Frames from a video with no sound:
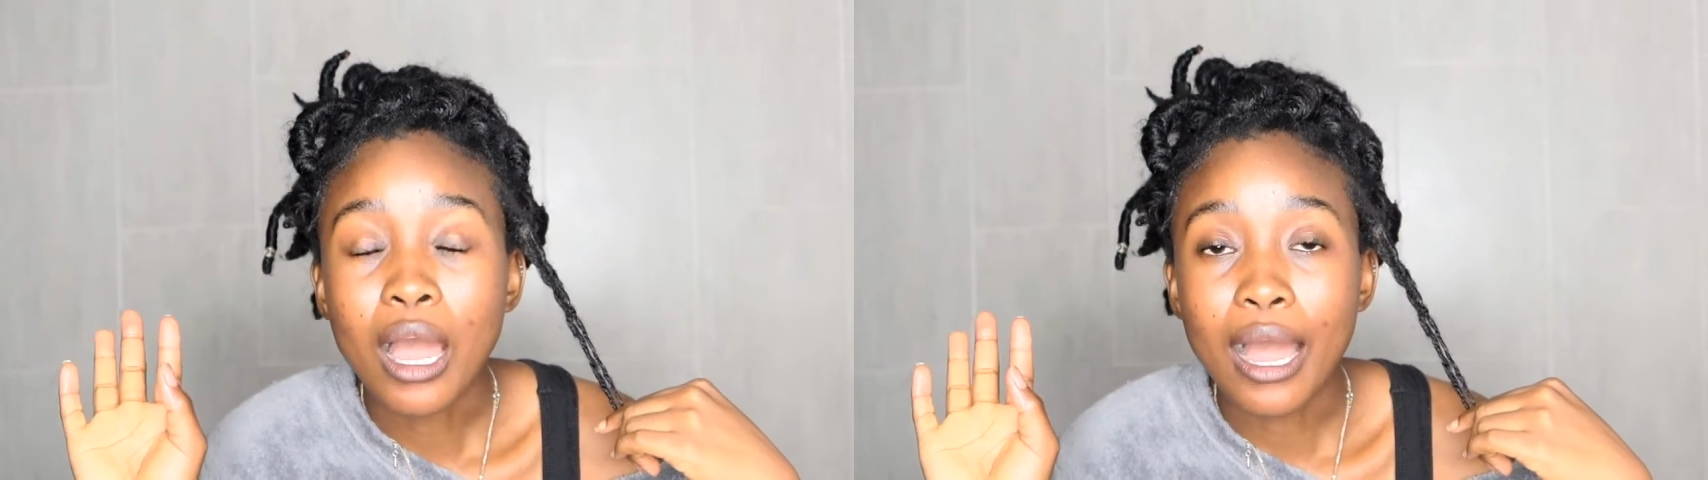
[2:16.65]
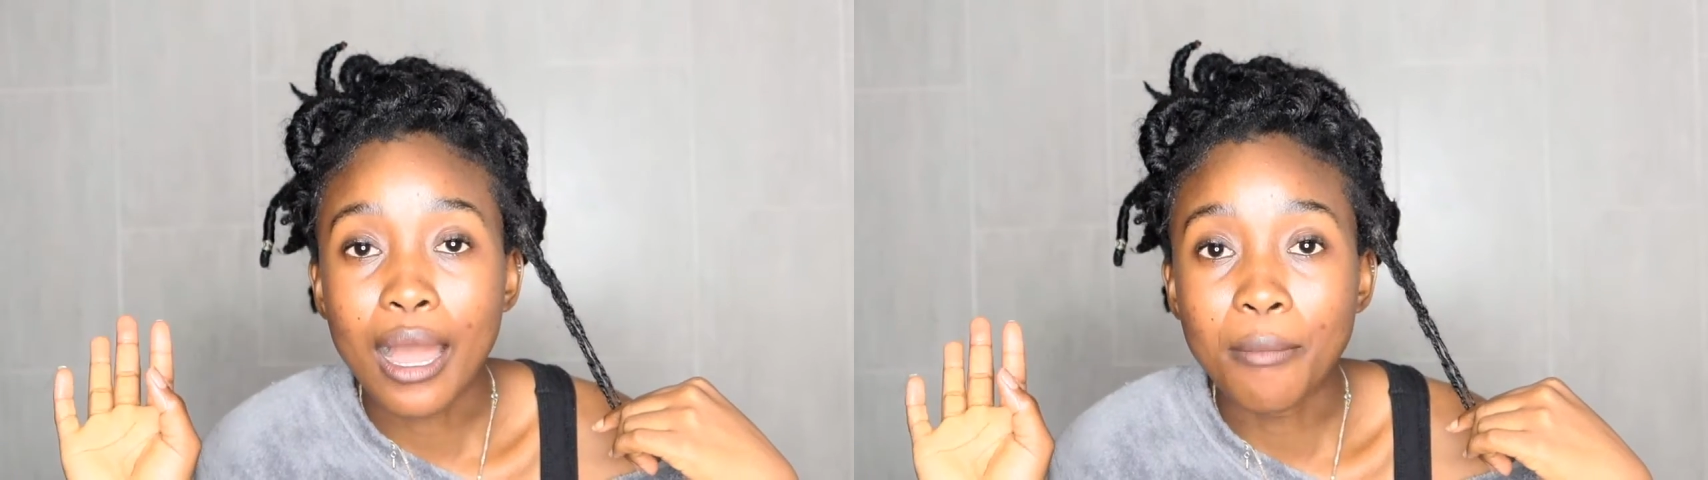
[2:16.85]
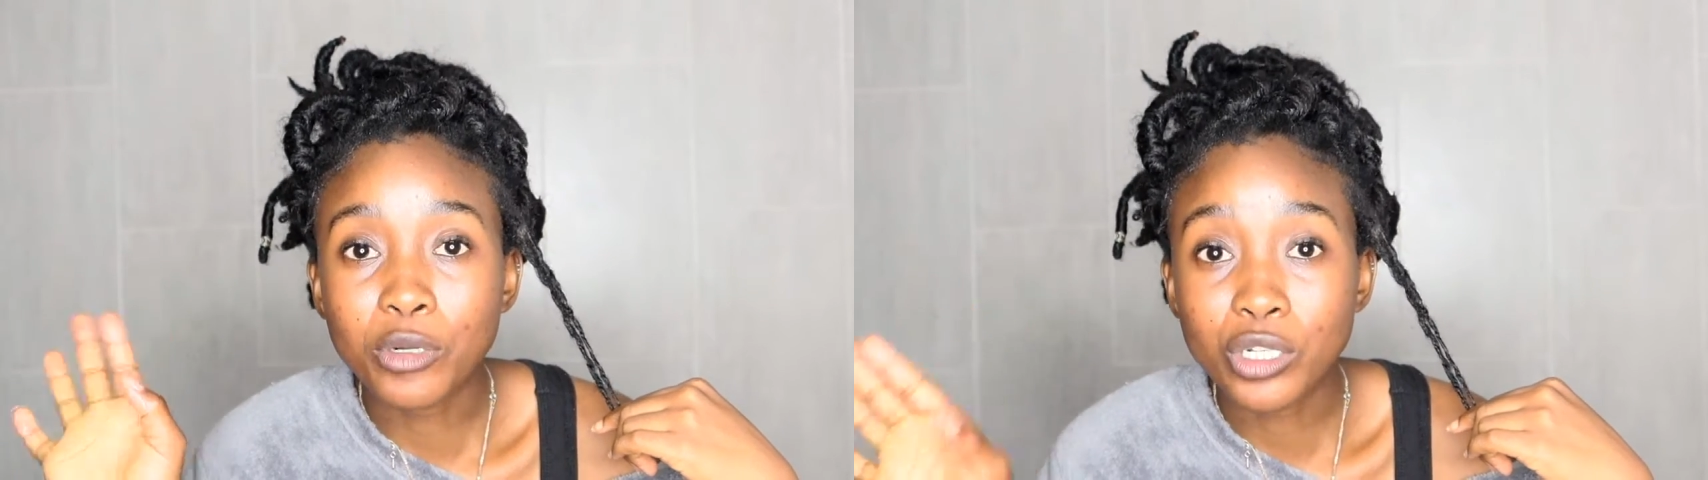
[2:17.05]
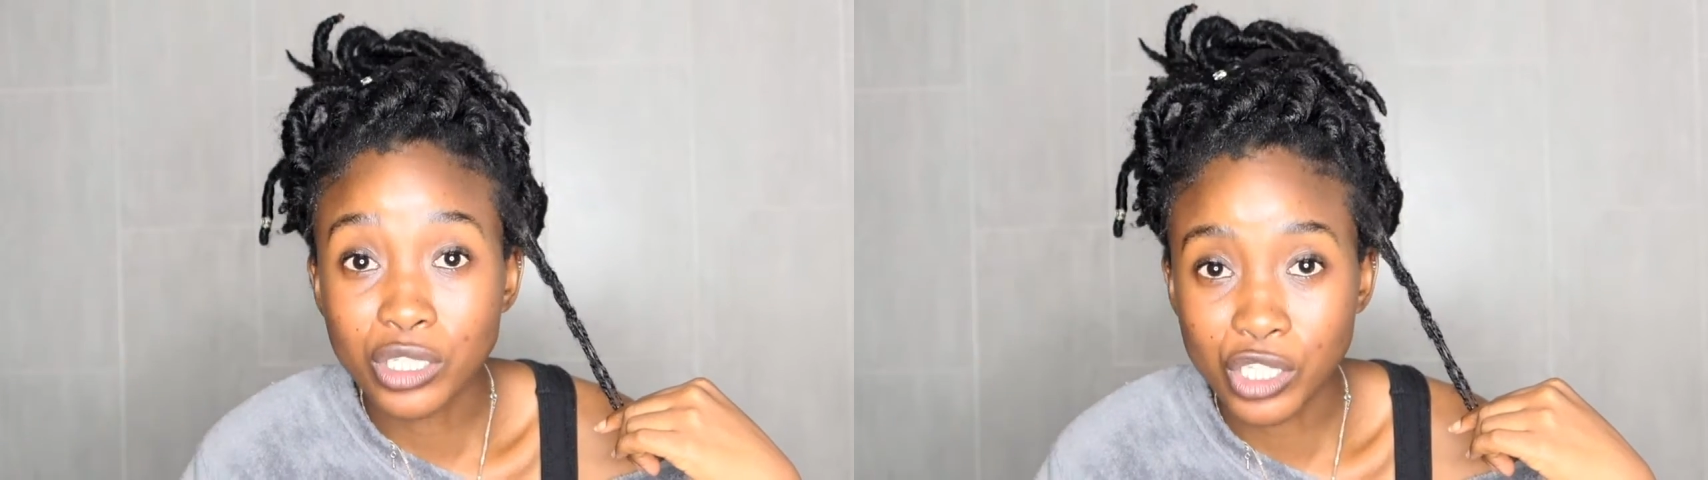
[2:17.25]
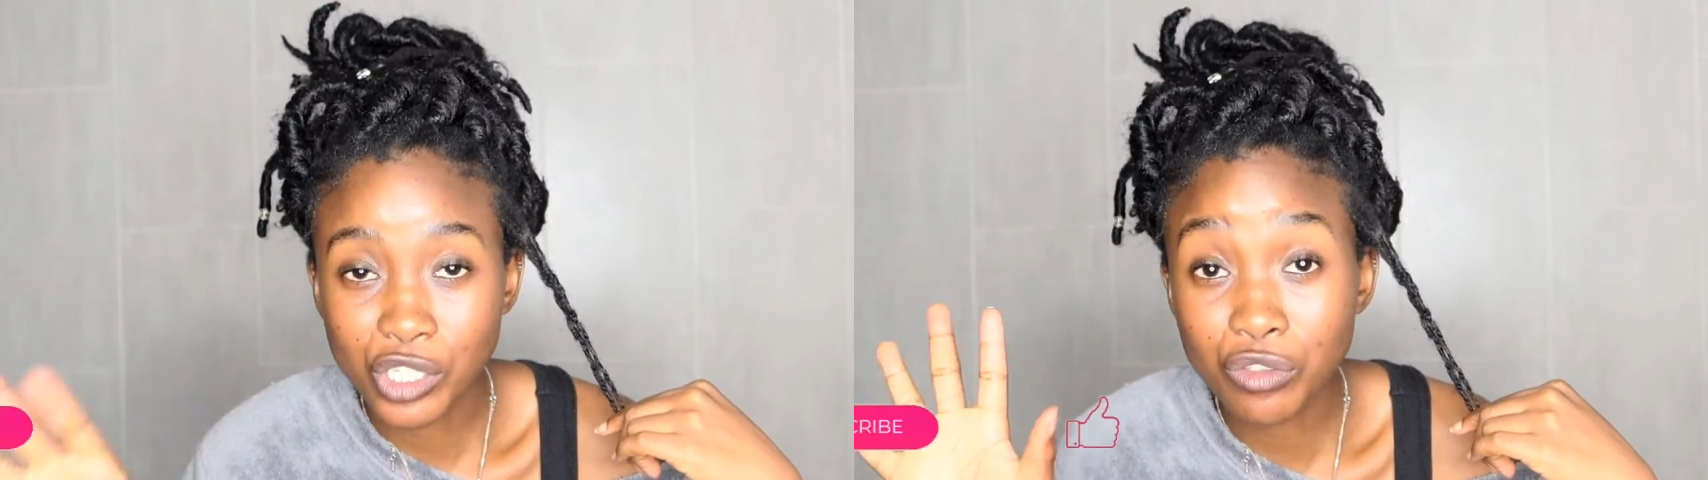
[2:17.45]

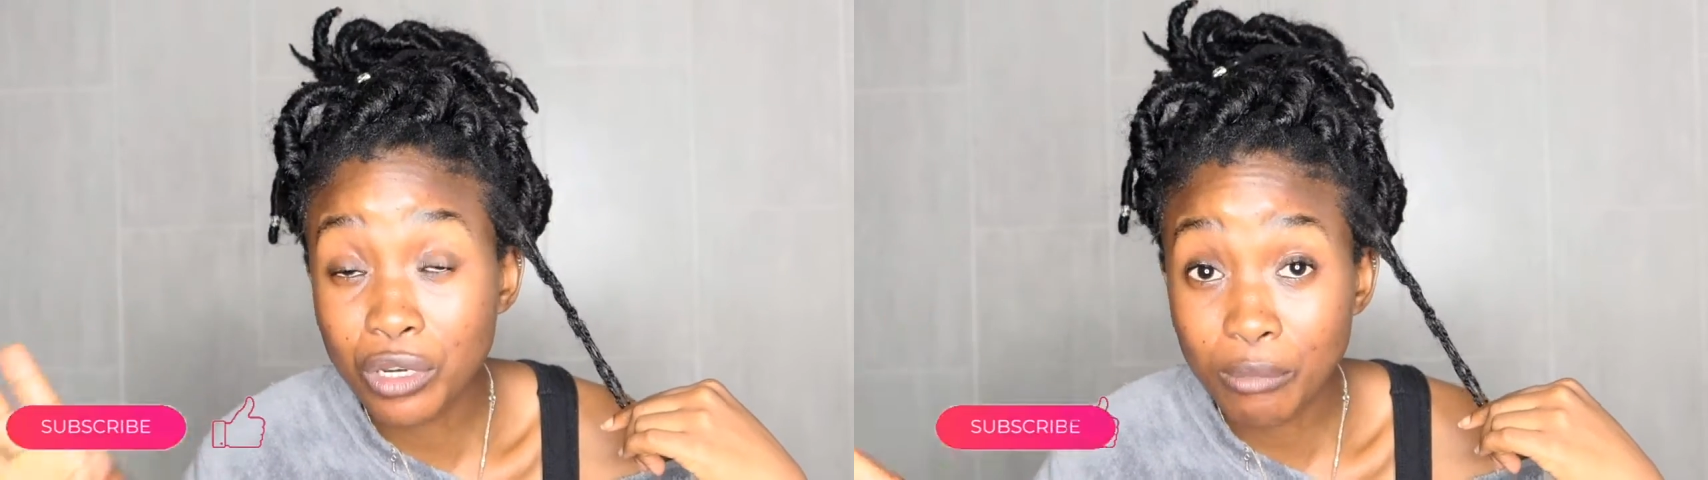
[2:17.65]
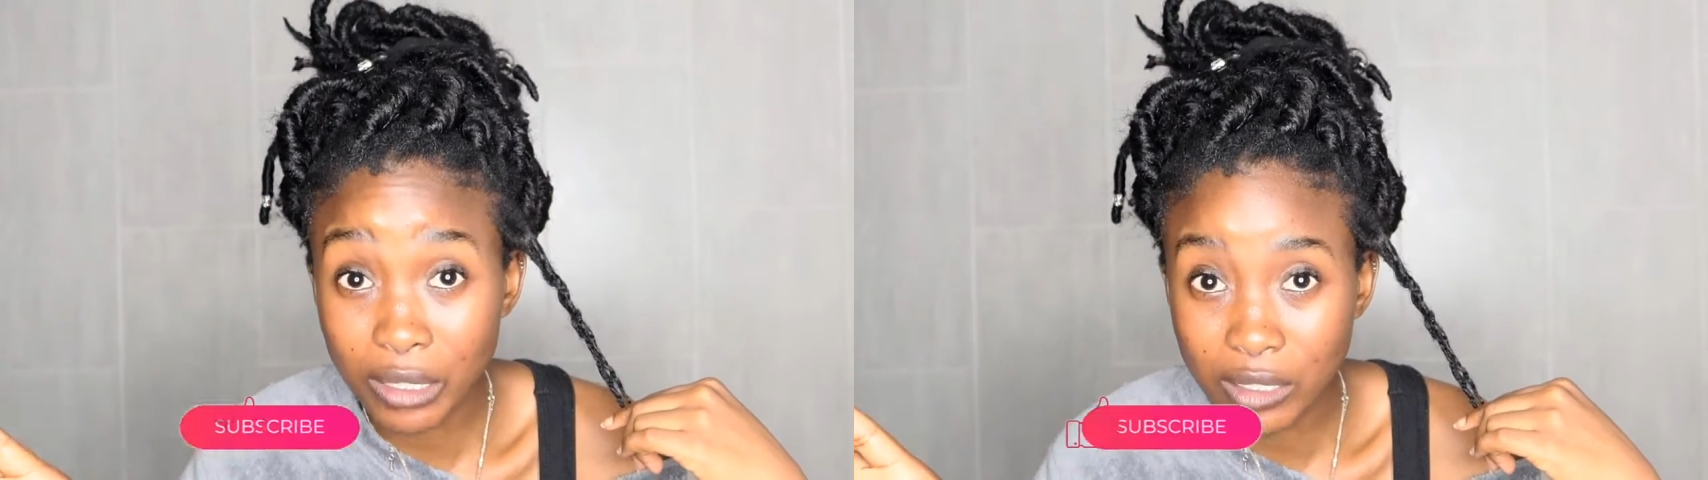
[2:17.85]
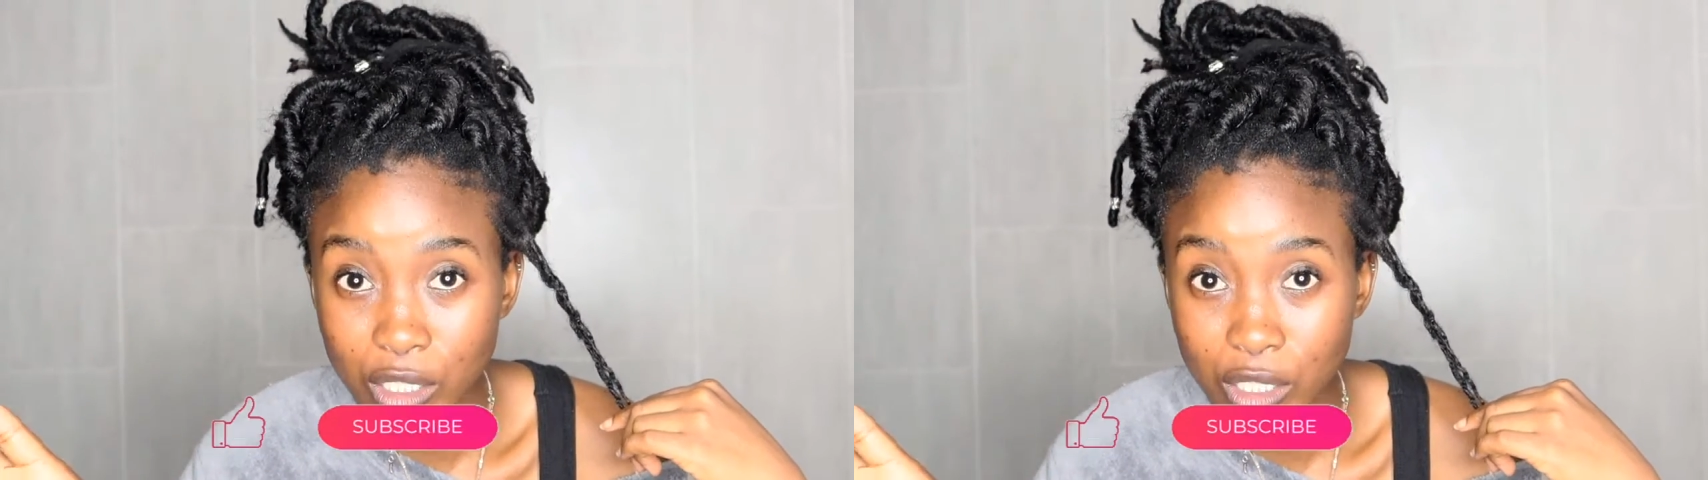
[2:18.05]
3-minute